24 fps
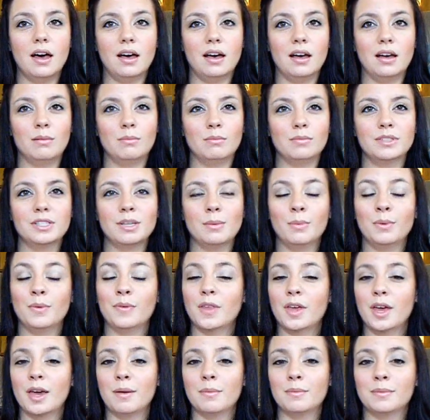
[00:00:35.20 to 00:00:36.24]
Um, some
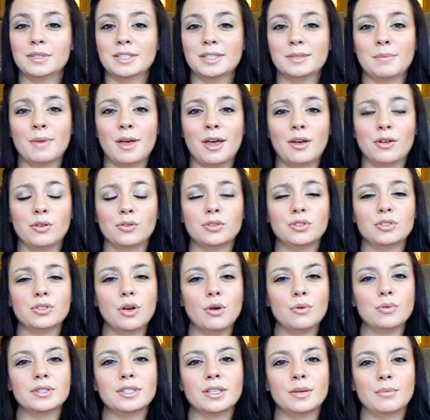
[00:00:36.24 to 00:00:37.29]
of them smell
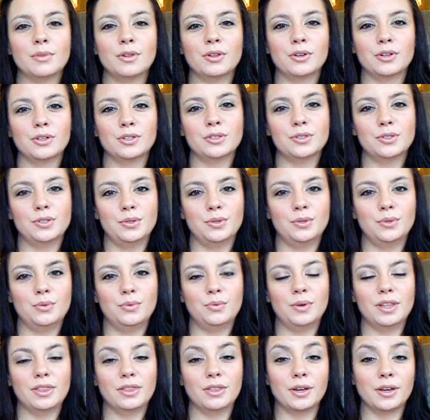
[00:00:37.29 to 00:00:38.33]
so similar to
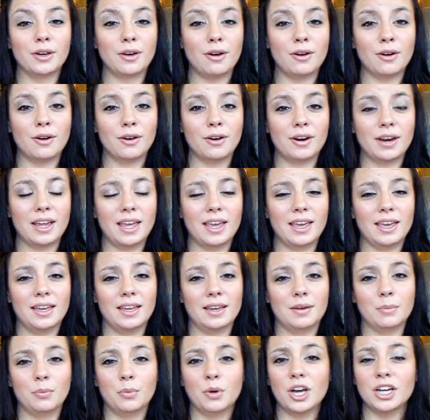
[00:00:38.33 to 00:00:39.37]
what they are
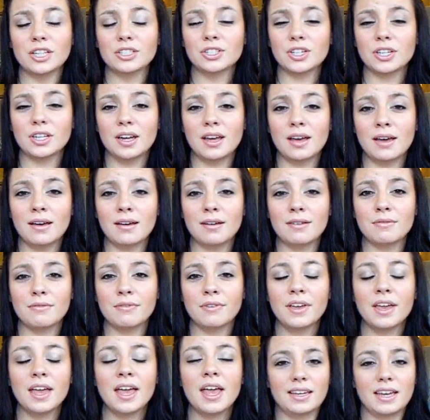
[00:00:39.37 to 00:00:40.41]
an impression
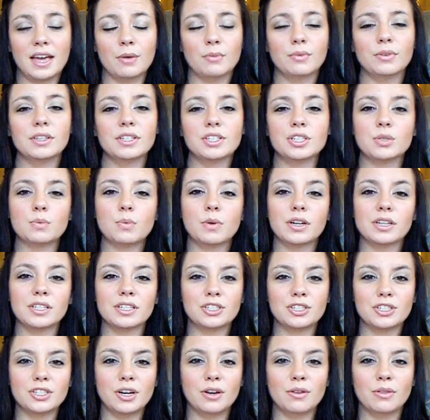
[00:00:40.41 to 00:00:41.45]
of, and I really just
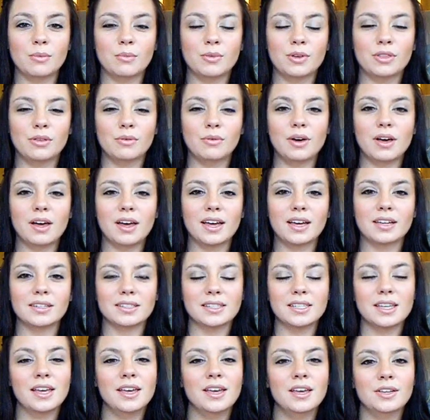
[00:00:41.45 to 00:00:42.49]
wanted to share them with you
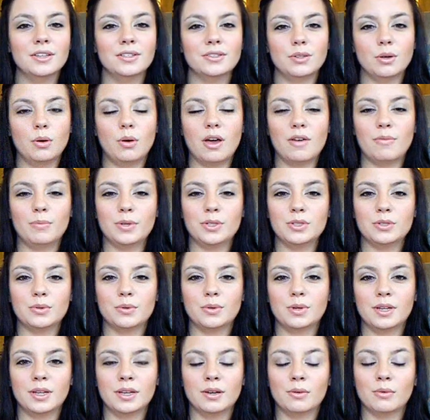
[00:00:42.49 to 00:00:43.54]
guys, so I've been
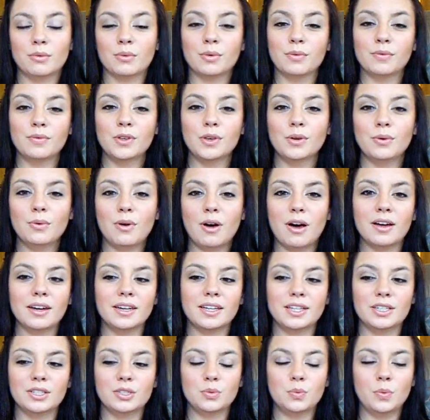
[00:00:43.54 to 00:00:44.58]
doing a review
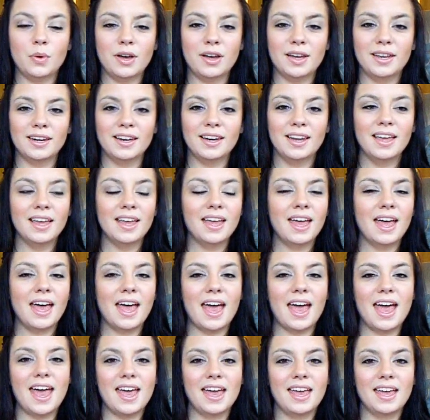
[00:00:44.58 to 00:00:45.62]
on each one.
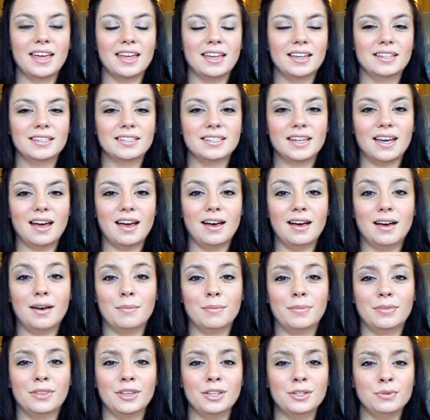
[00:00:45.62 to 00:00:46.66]
And
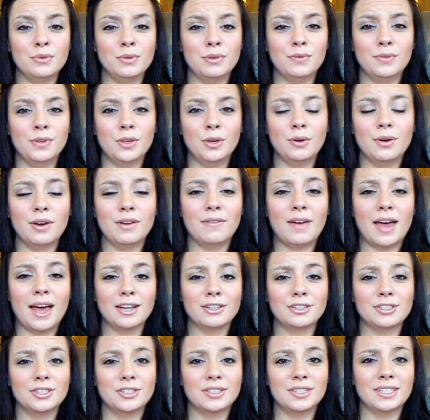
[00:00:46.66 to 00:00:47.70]
um, this review I've
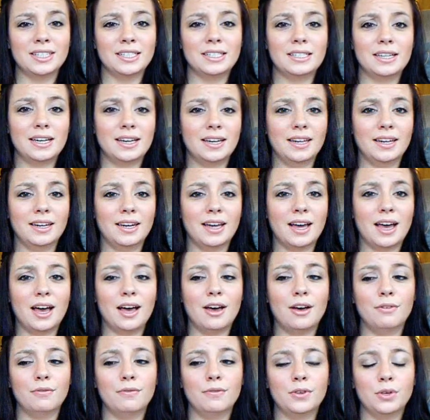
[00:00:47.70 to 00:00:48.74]
actually done
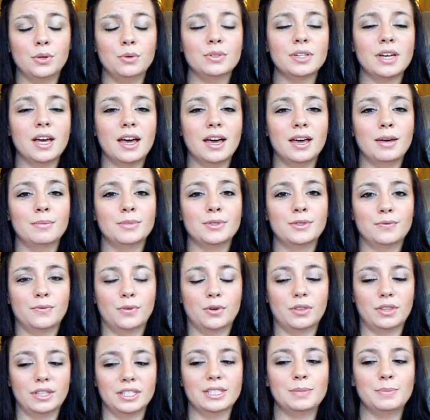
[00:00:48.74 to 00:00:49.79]
a few times
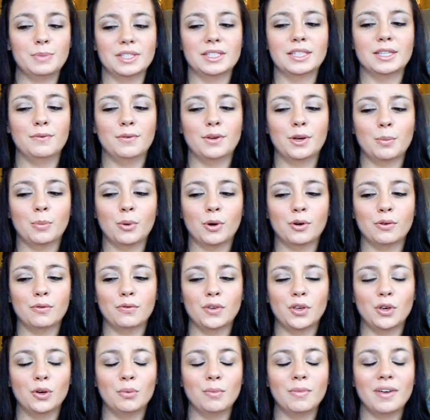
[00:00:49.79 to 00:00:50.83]
for this specific
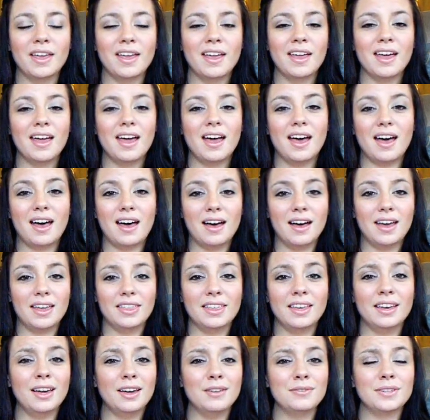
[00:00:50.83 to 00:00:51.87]
perfume. I
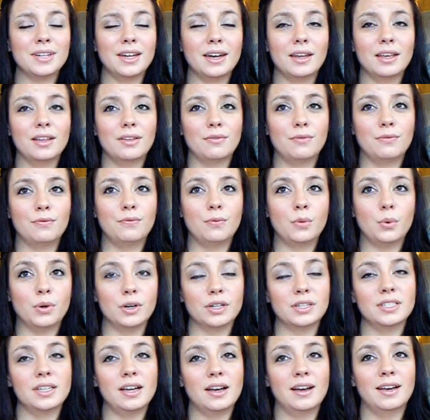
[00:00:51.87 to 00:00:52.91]
think I've done it
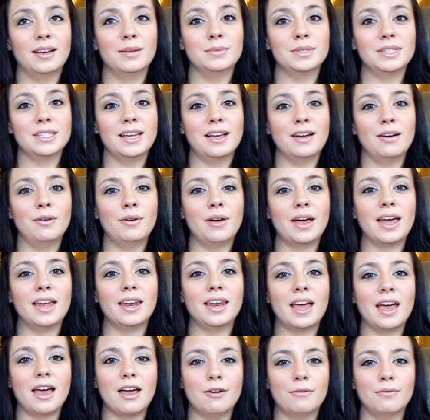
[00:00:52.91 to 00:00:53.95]
four times now,
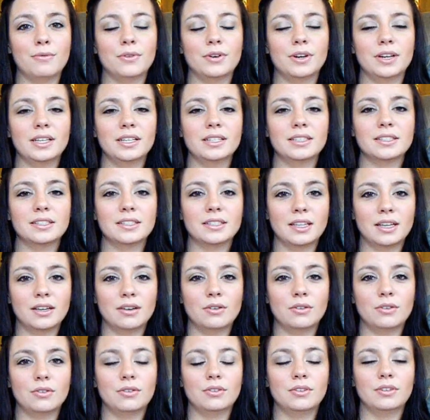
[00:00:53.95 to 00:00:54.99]
and every
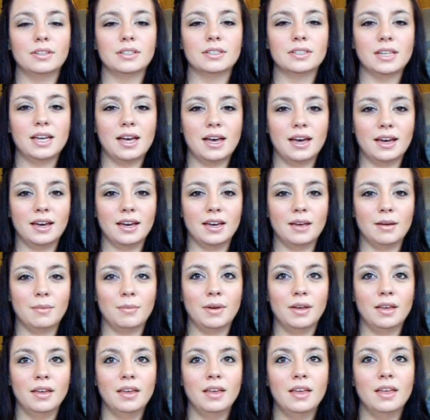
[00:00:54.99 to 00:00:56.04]
single
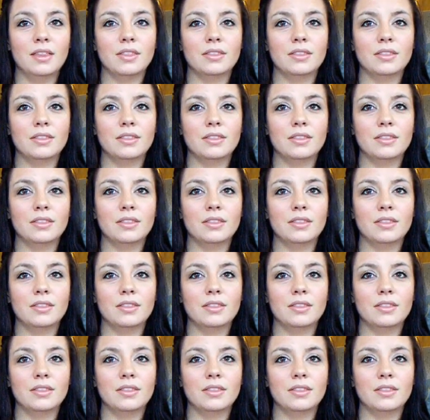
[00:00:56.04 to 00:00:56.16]
time